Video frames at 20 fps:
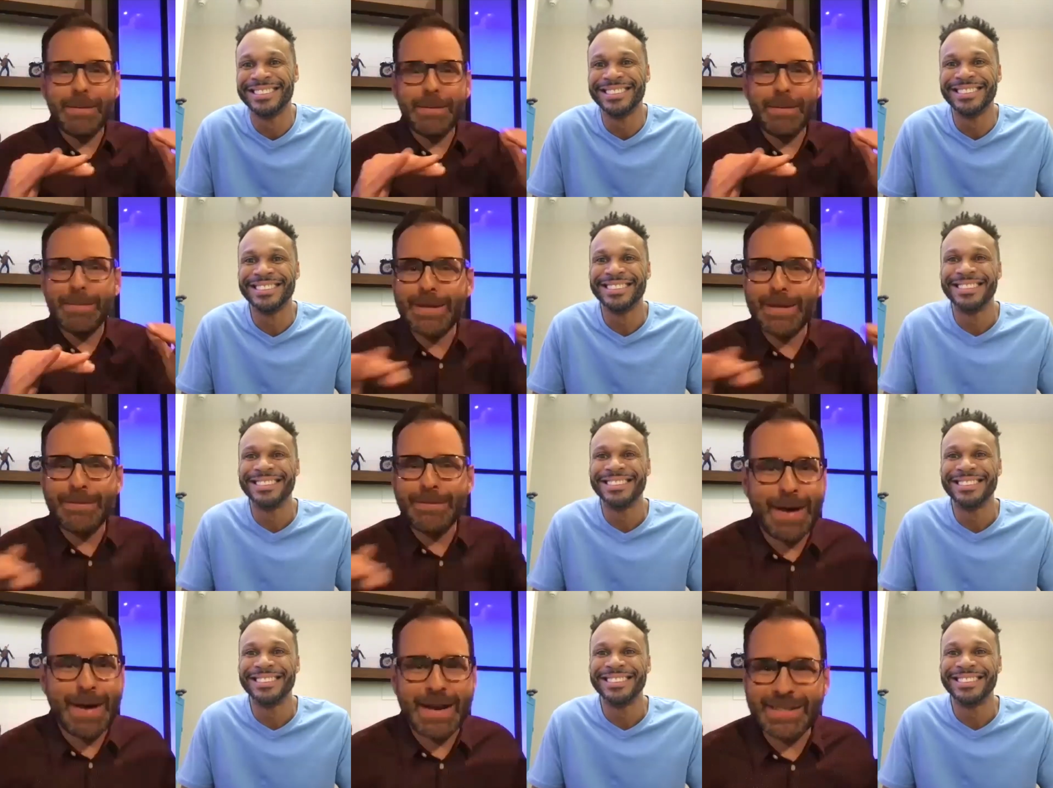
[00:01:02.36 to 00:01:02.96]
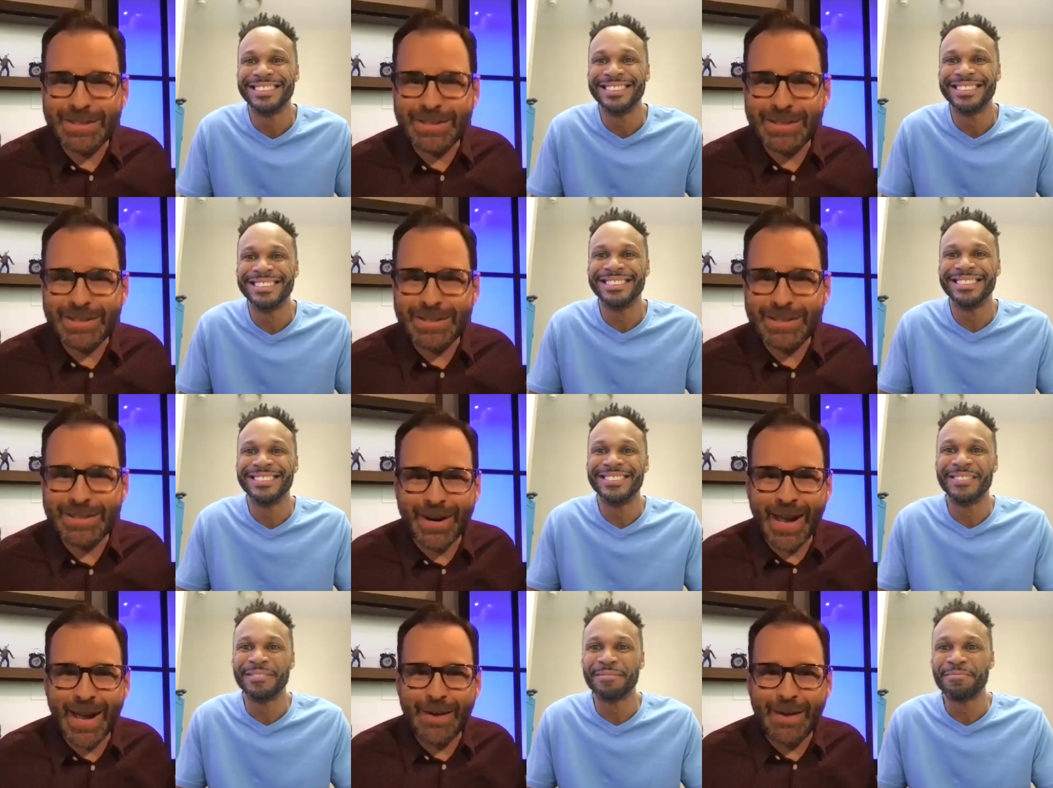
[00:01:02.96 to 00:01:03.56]
Speaker 1: might be the best
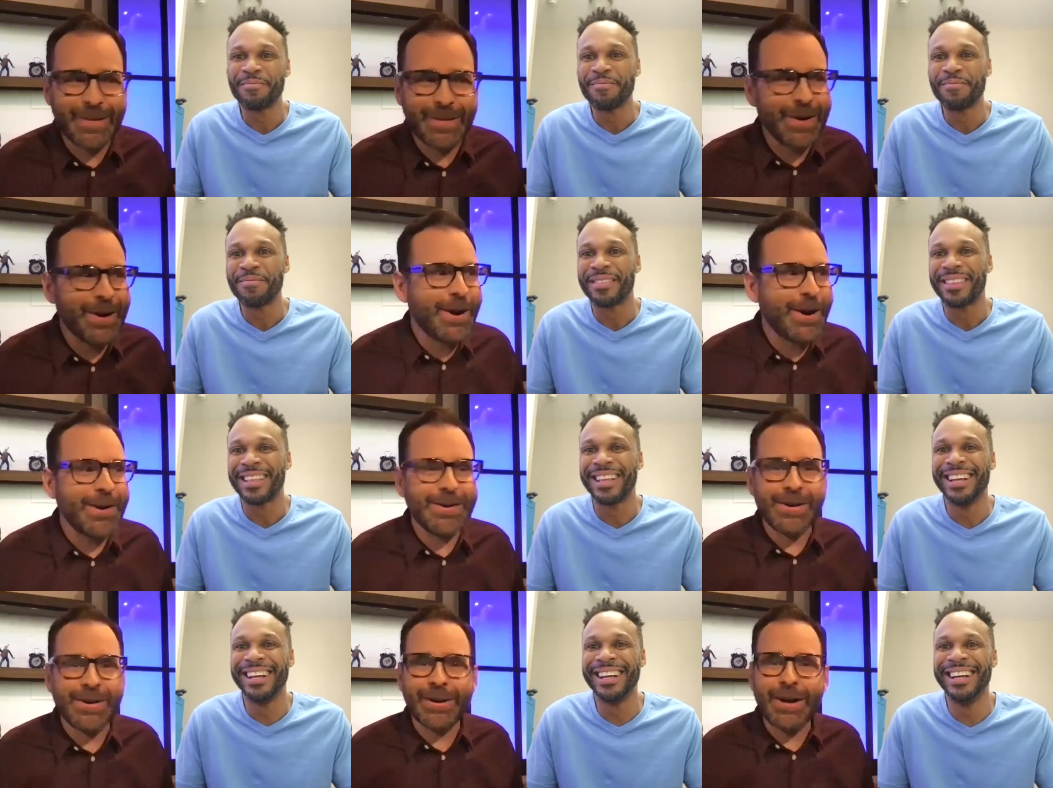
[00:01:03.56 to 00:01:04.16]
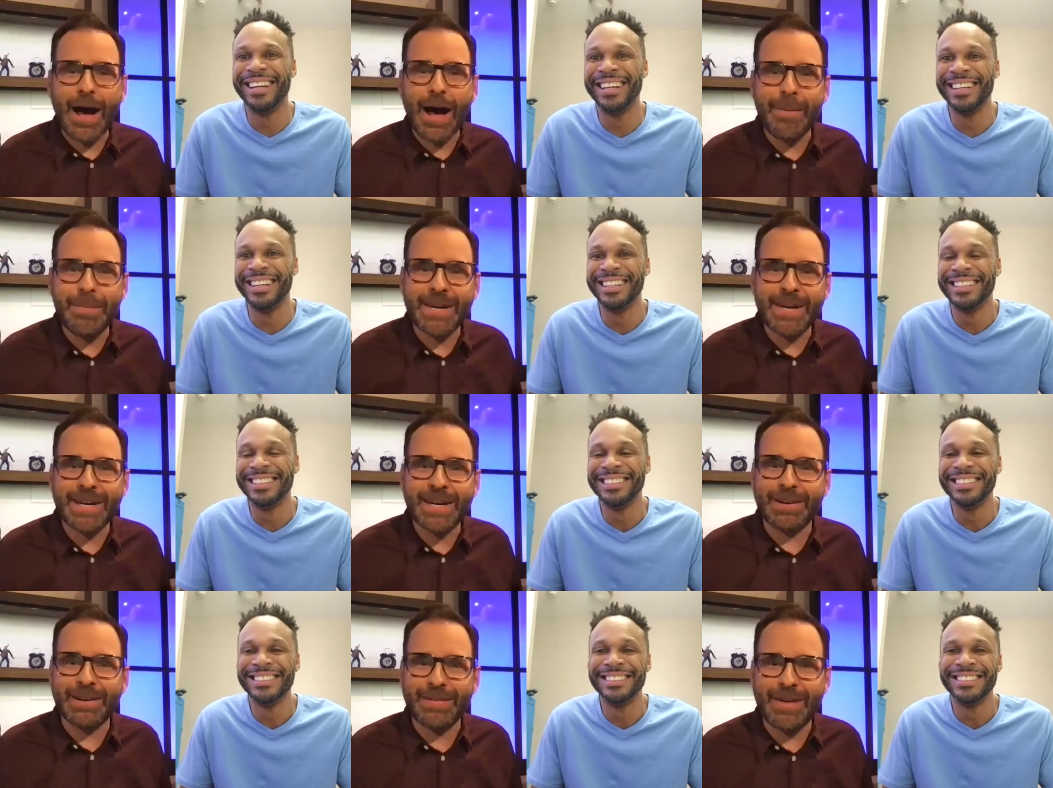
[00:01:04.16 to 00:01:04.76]
story I've heard. Your
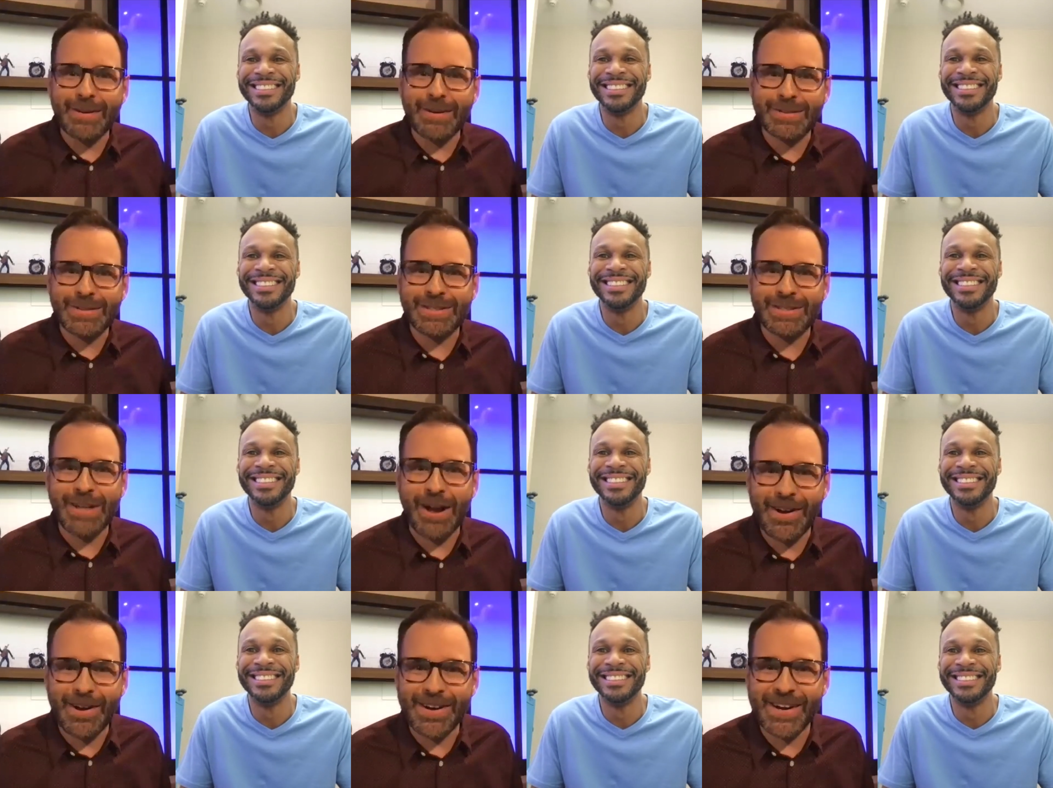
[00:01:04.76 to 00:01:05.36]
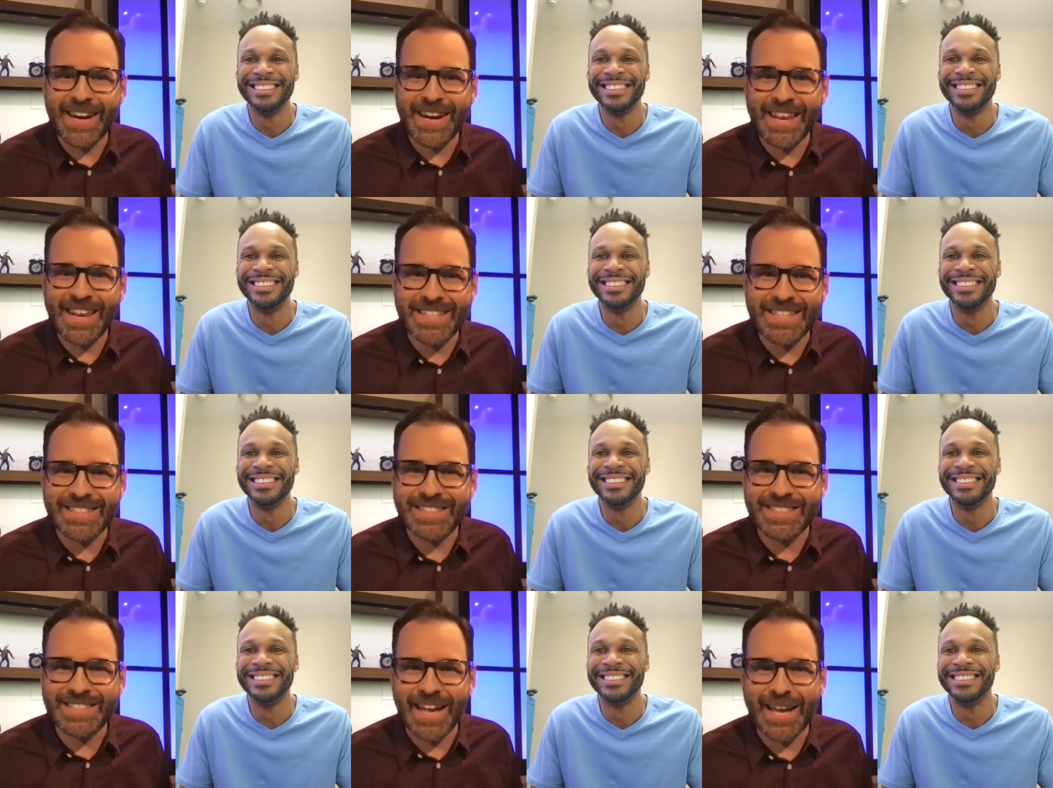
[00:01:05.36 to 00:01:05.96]
comedy career started in
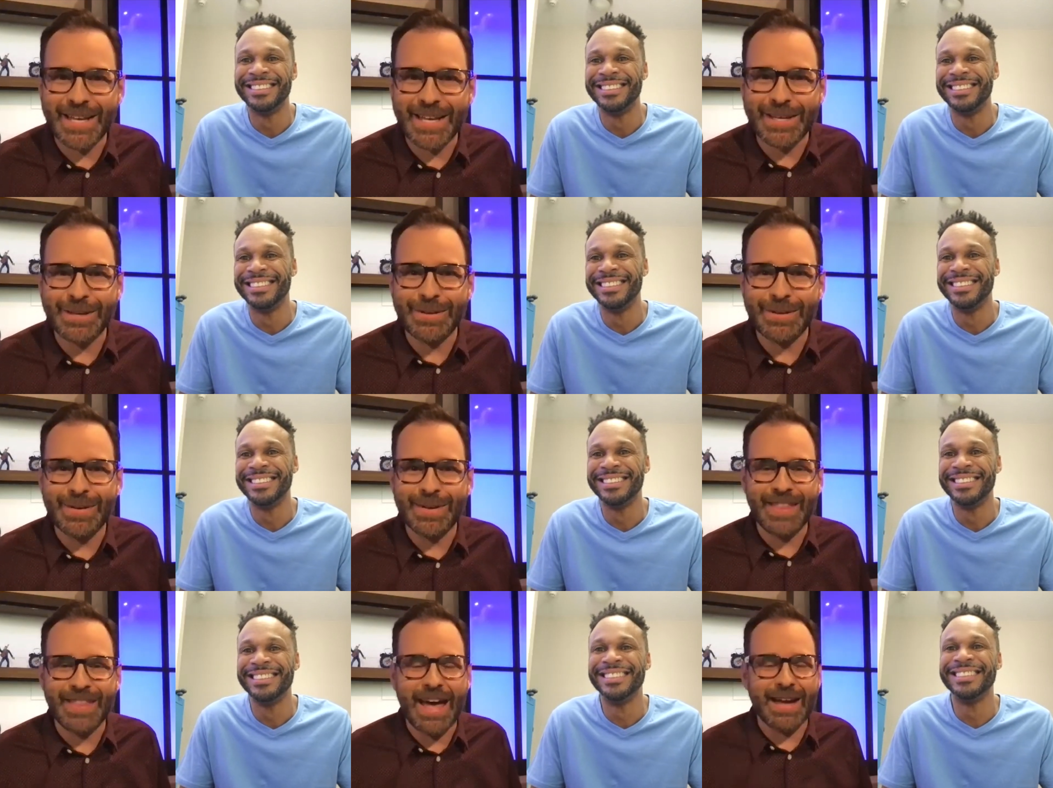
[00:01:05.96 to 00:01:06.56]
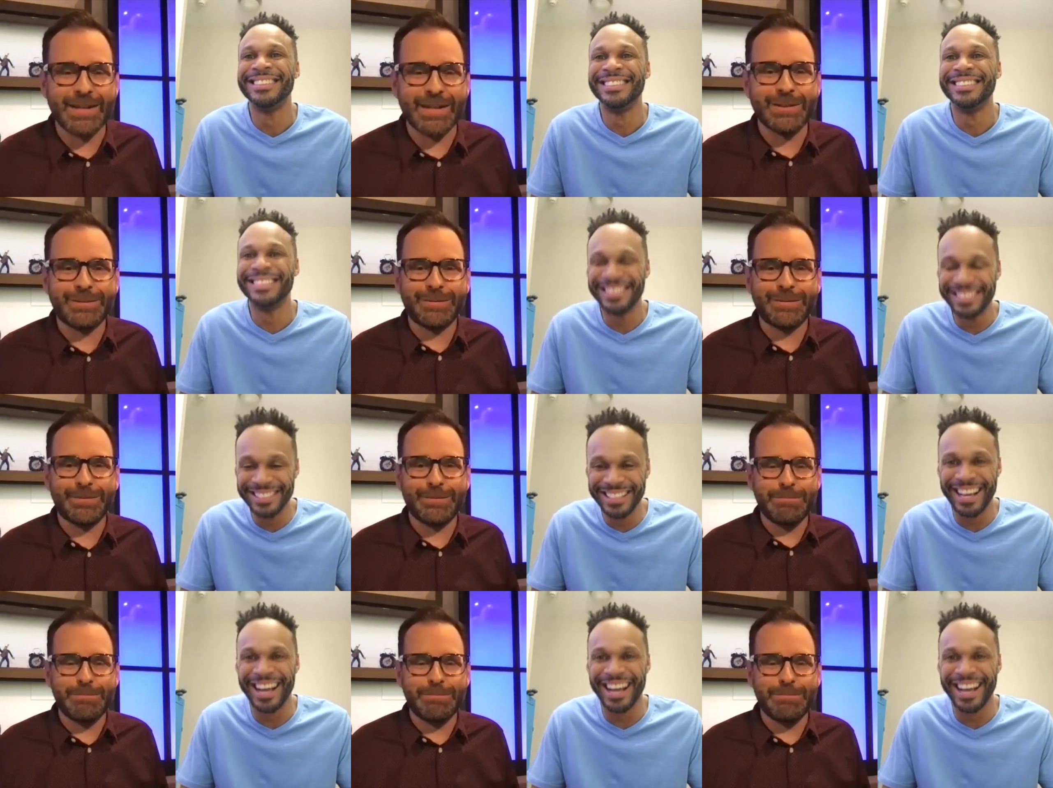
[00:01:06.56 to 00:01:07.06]
a psych unit. That is